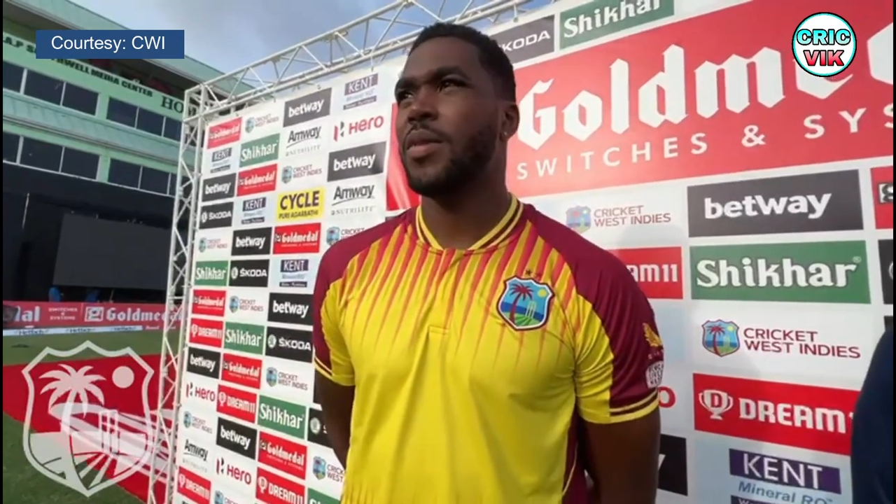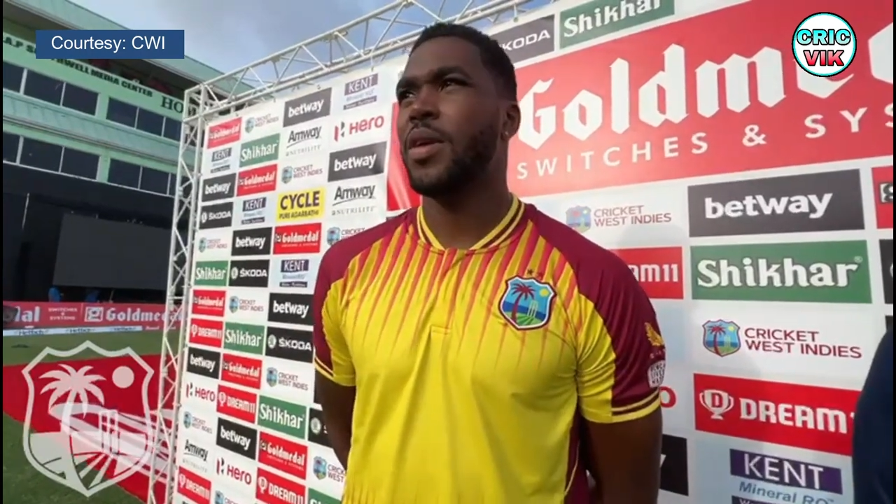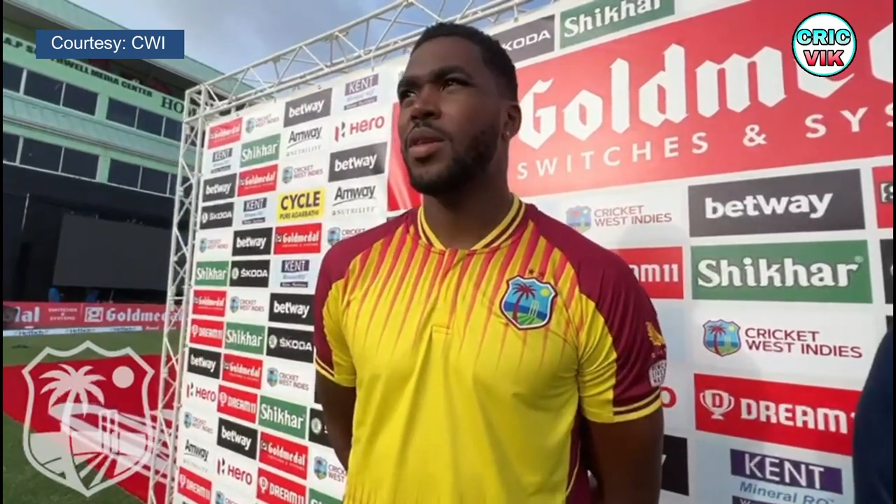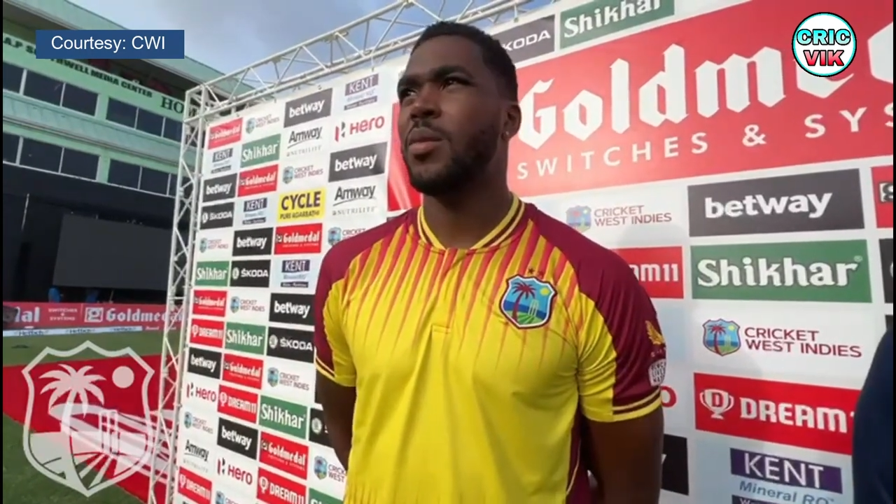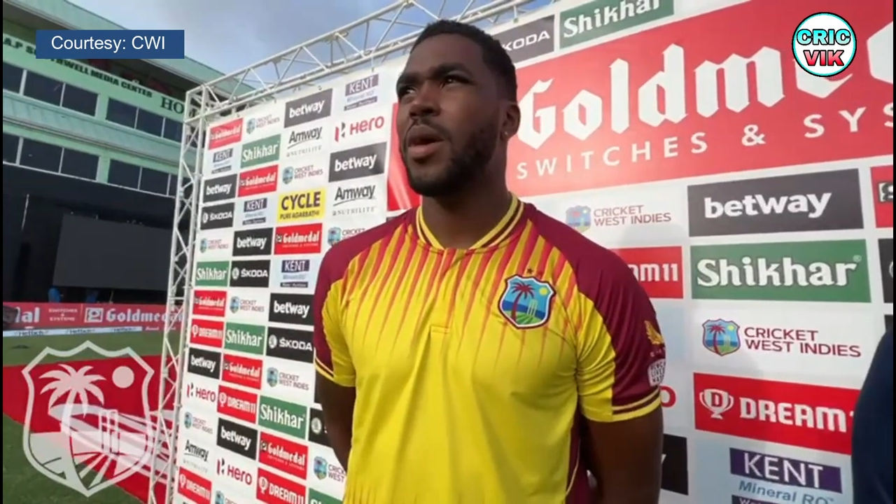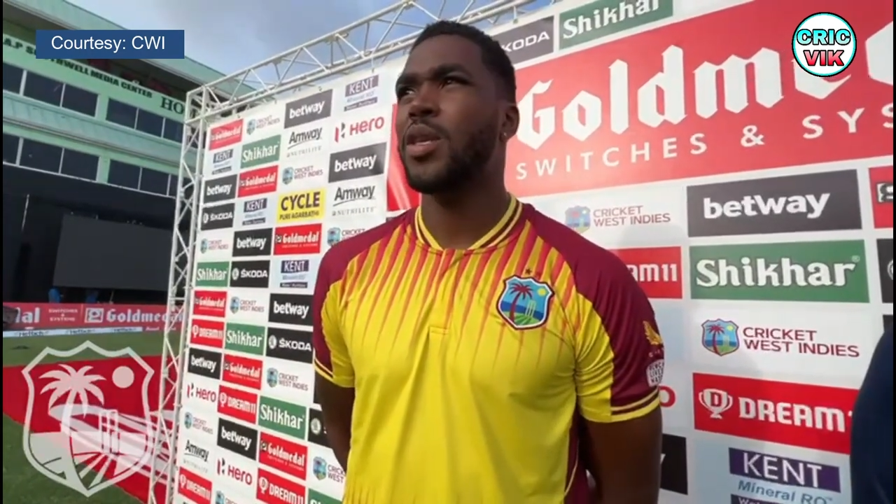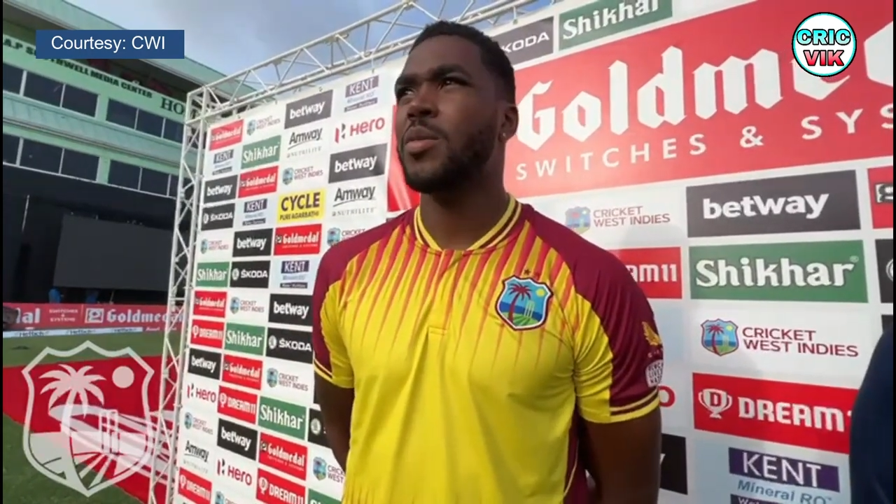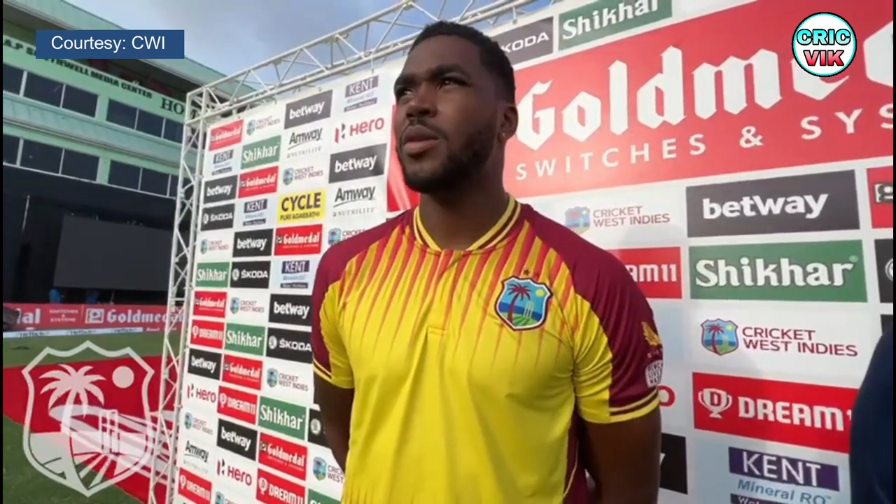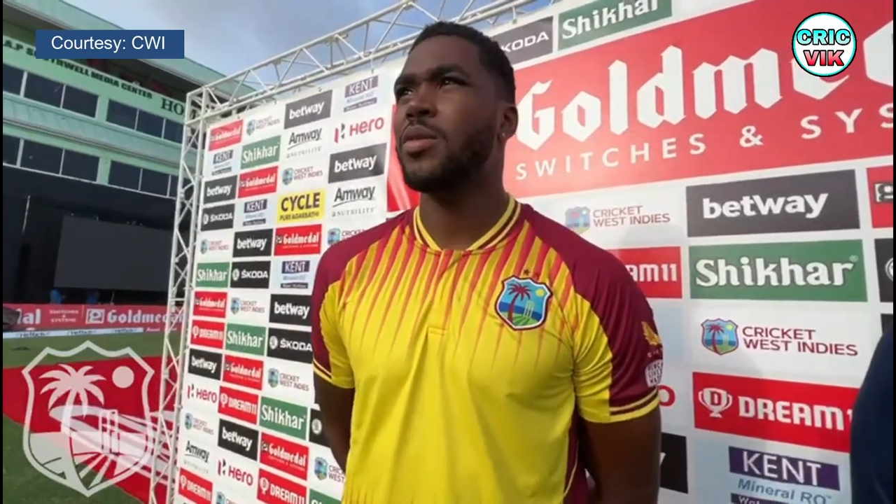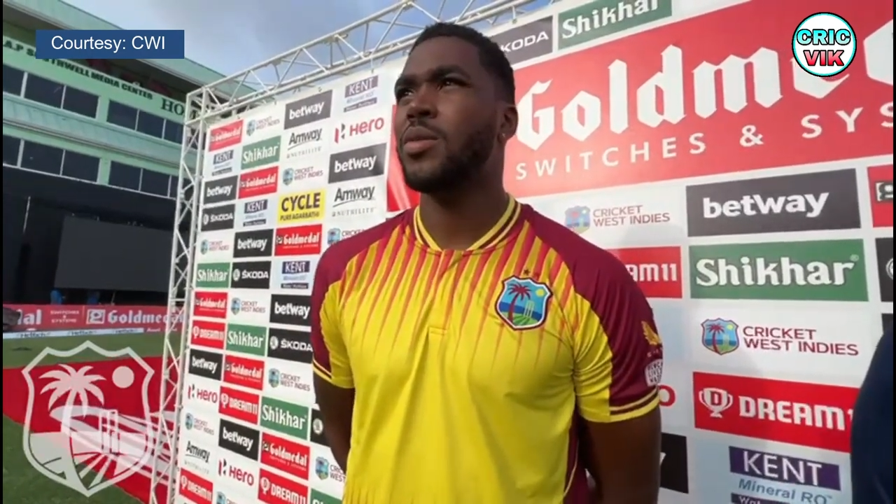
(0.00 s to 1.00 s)
getting the
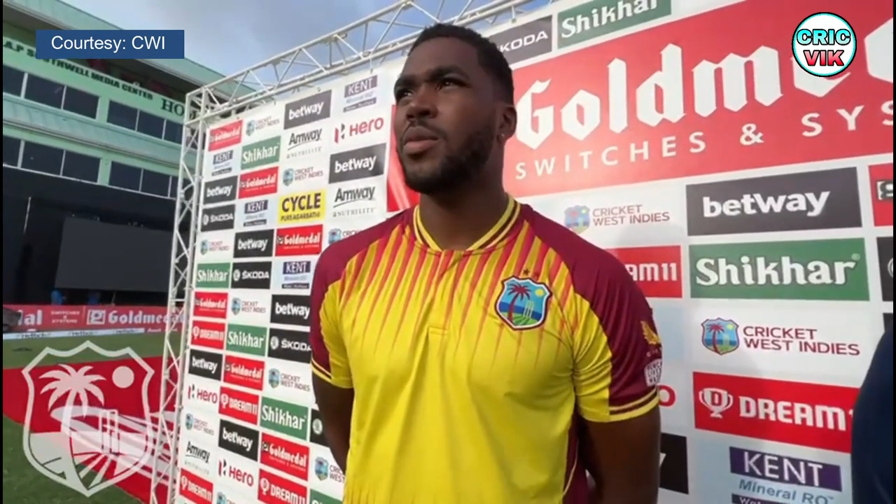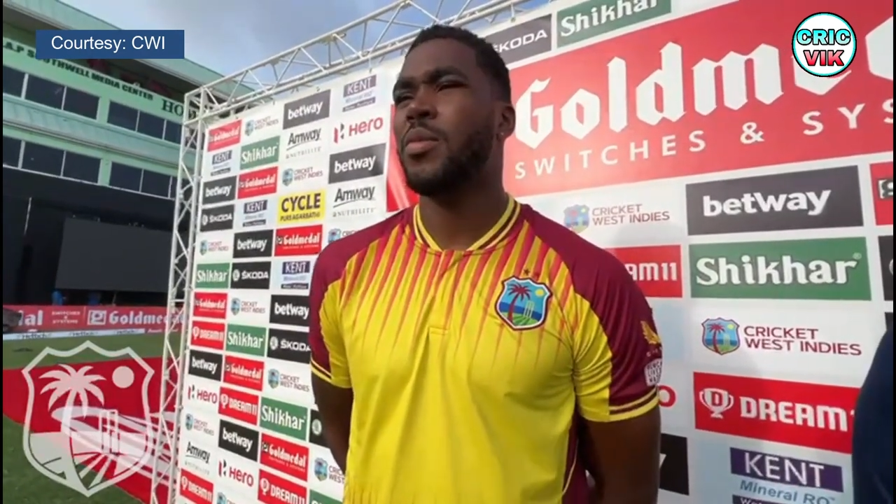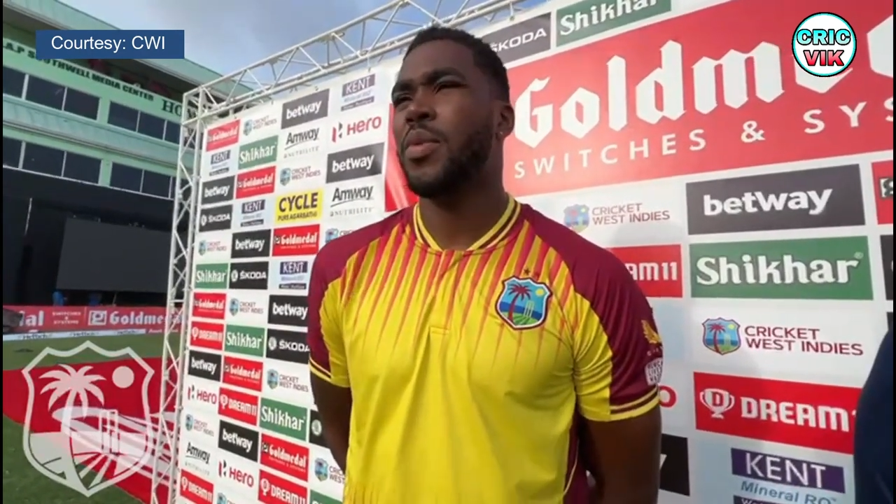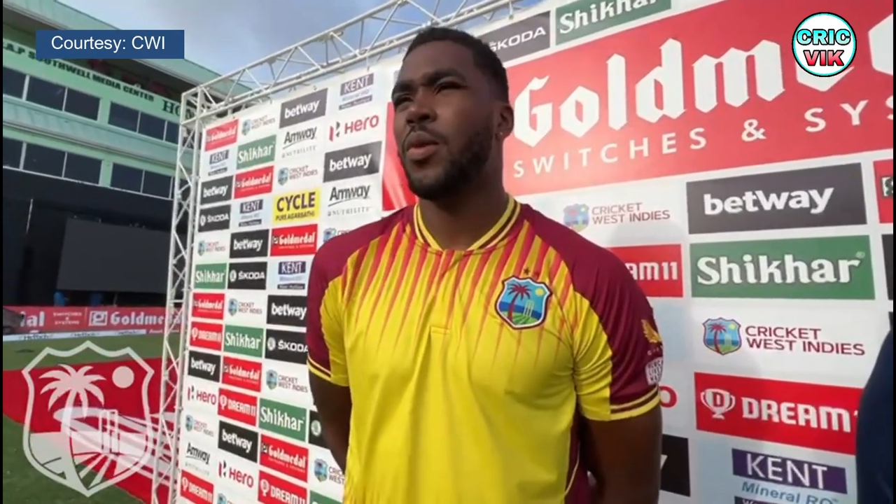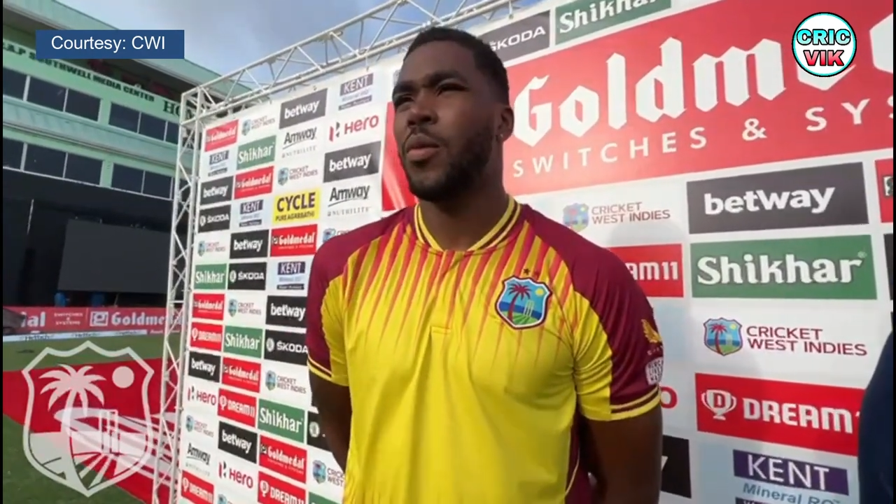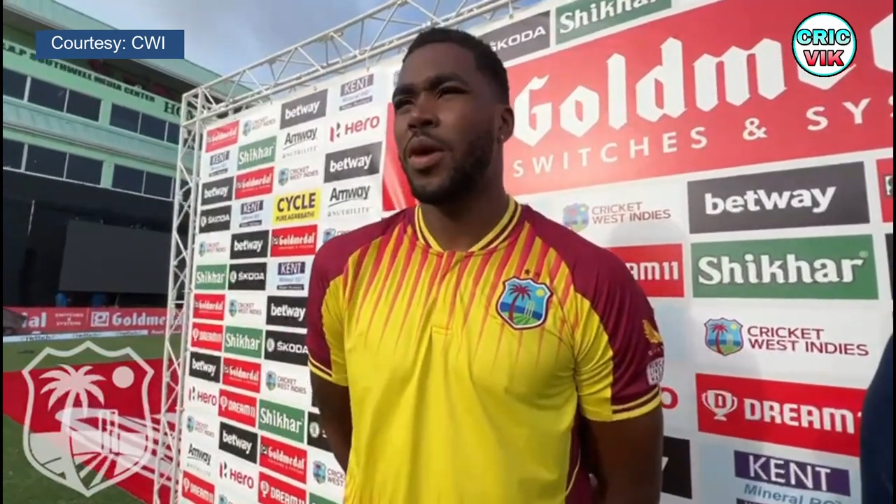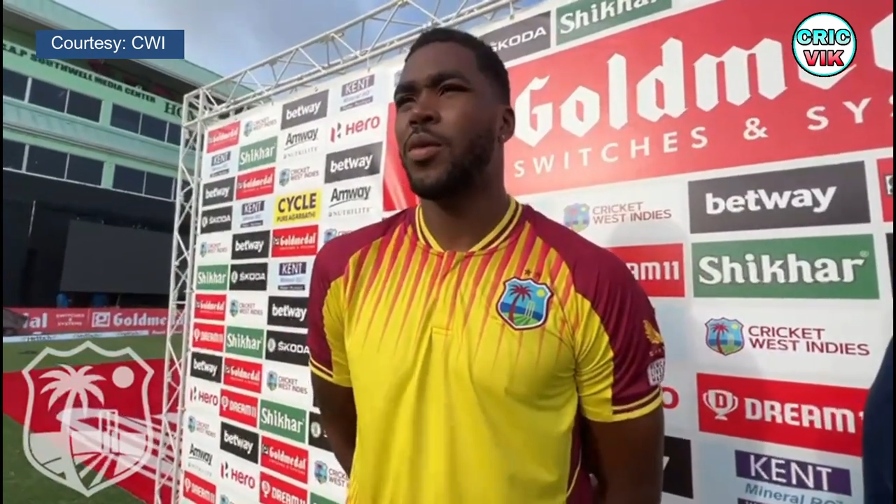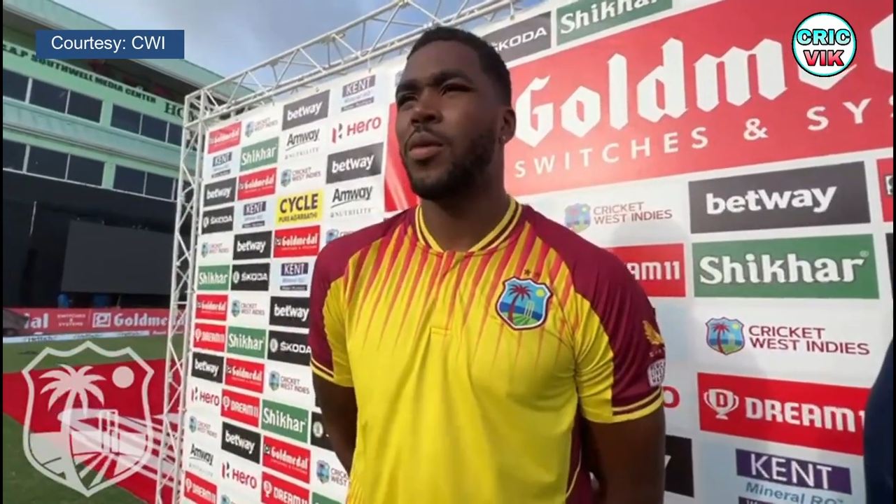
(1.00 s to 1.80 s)
batsmen to play where you